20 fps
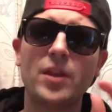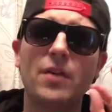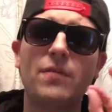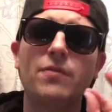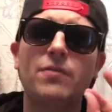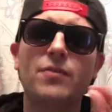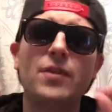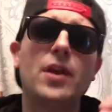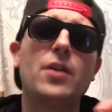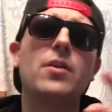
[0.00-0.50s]

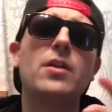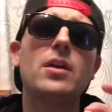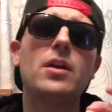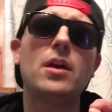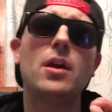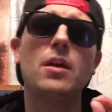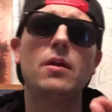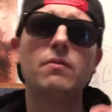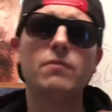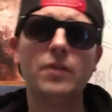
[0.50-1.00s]

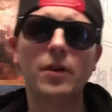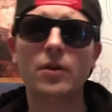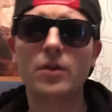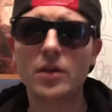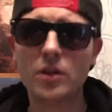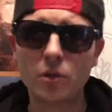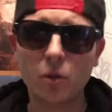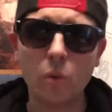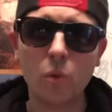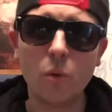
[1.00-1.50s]
Very,
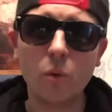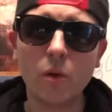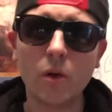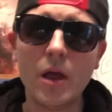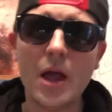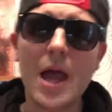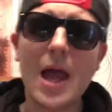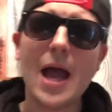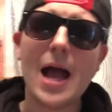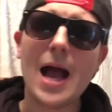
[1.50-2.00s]
very cool.
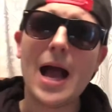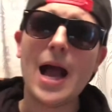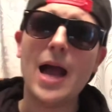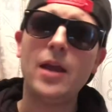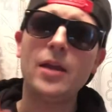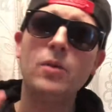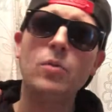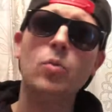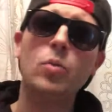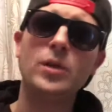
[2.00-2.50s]

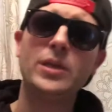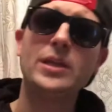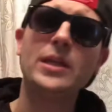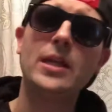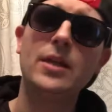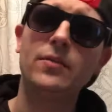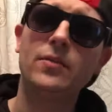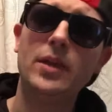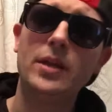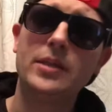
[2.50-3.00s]
I would
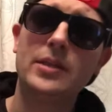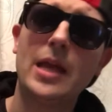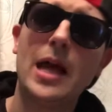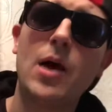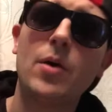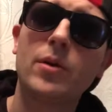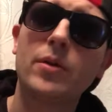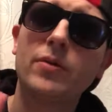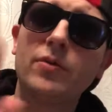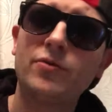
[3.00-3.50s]
give it,
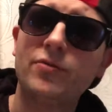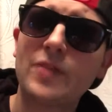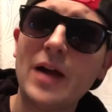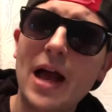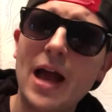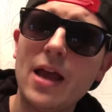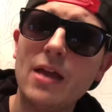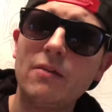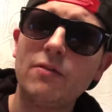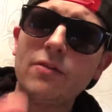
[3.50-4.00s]
out of
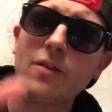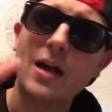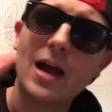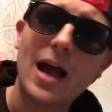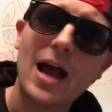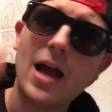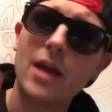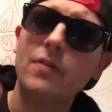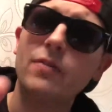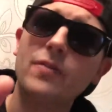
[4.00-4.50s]
5
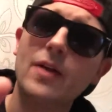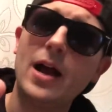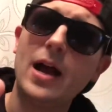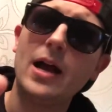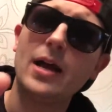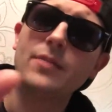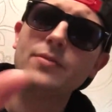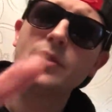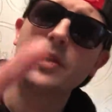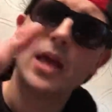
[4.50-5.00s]
high
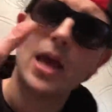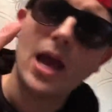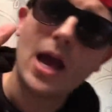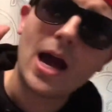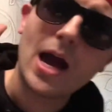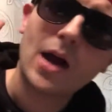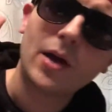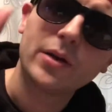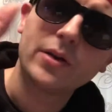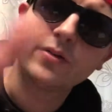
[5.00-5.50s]
fives,
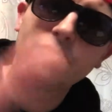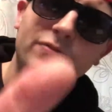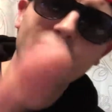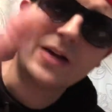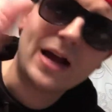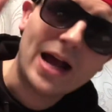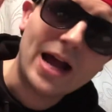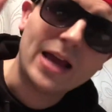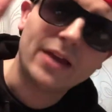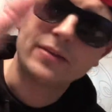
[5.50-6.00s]
out of
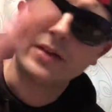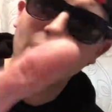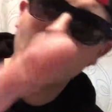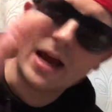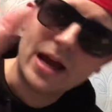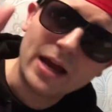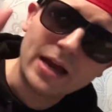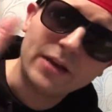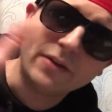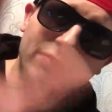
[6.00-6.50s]
5
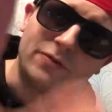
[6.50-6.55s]
high